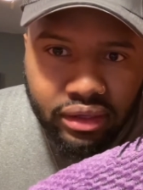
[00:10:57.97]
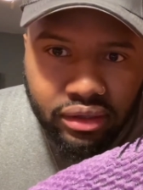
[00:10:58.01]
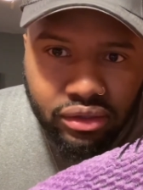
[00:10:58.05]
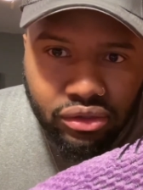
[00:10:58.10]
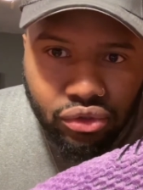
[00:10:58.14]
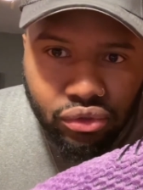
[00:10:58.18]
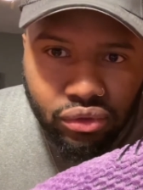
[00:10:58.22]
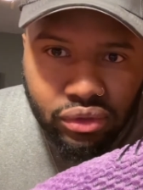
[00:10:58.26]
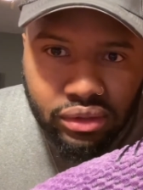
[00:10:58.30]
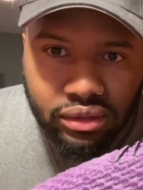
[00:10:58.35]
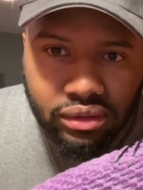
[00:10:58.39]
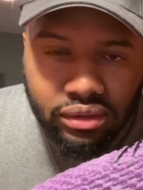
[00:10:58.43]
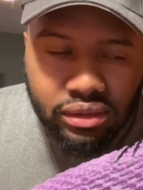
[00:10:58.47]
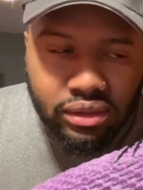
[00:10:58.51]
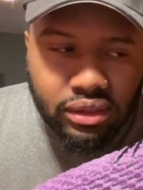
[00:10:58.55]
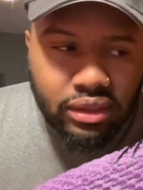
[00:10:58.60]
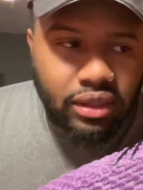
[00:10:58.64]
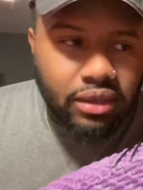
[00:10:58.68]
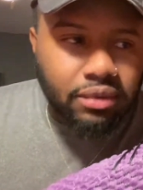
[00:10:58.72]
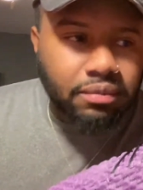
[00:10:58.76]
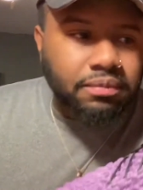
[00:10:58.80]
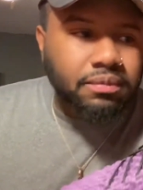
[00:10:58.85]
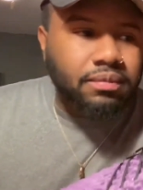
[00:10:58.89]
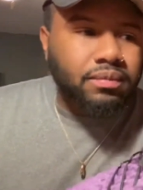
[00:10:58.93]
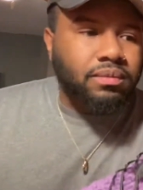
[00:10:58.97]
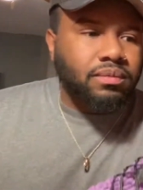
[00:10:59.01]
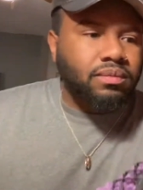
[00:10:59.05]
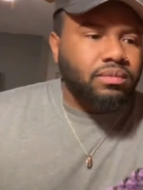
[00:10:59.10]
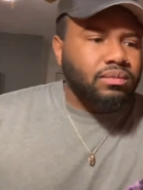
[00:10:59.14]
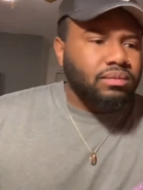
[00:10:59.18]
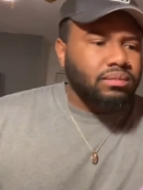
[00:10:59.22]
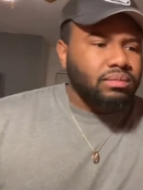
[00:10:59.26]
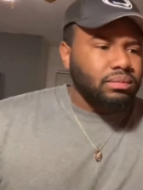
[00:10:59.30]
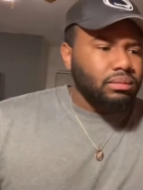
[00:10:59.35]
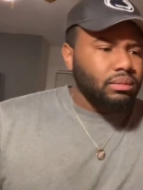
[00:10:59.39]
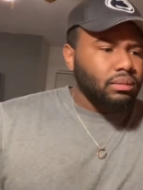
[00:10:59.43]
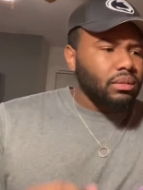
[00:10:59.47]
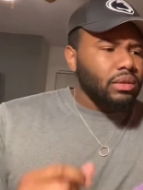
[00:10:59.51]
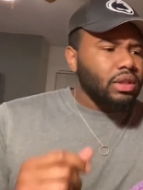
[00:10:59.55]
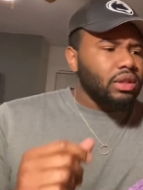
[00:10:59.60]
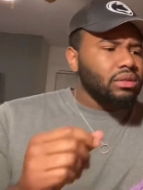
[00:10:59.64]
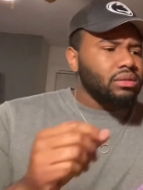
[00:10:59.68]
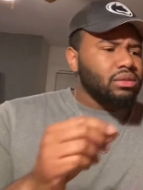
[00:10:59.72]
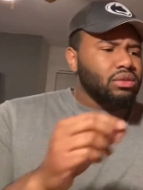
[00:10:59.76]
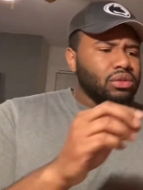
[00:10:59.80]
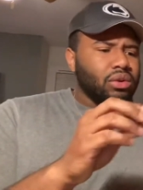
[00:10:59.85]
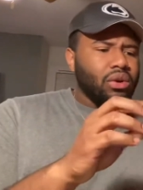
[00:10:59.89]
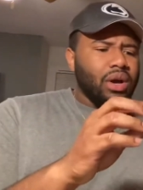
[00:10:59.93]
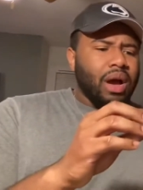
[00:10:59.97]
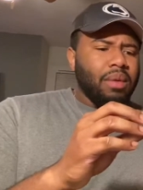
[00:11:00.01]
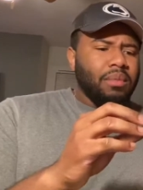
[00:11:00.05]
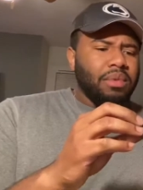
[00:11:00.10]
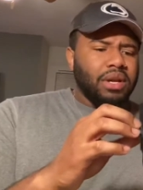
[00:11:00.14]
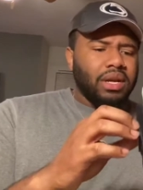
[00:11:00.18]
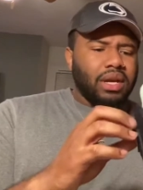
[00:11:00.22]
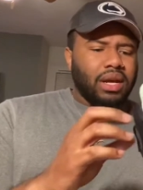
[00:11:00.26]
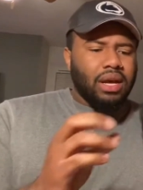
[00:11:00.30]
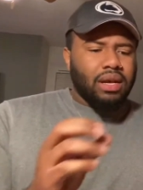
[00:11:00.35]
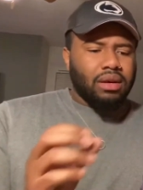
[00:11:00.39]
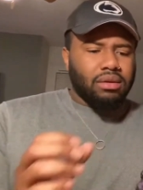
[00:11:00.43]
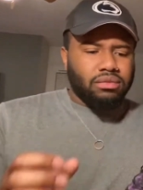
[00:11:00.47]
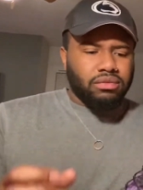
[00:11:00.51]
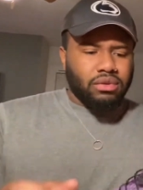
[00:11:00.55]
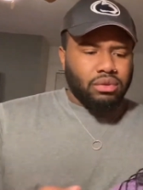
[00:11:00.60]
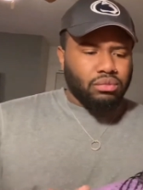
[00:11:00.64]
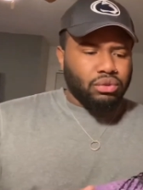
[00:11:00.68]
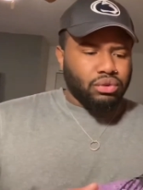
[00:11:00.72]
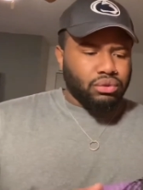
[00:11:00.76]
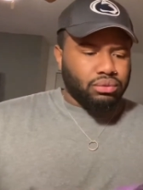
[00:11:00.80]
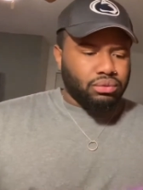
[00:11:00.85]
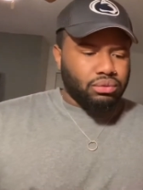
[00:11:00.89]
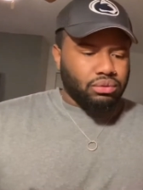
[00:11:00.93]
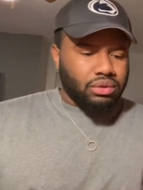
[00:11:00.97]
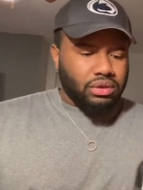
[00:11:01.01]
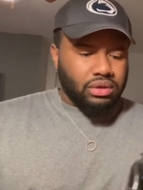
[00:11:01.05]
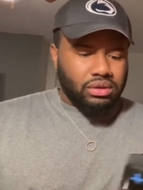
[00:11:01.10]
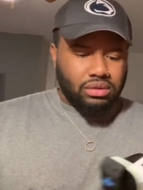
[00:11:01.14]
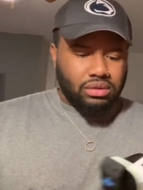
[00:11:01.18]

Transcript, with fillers: as you can see. So I'm going to kind of fumble through this